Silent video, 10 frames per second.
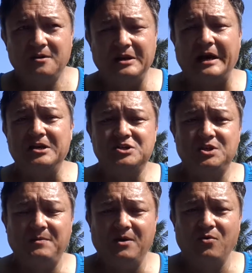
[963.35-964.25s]
nice
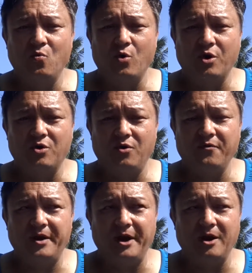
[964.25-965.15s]
to be able to work
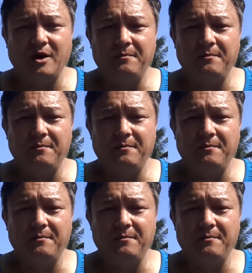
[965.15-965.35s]
over here.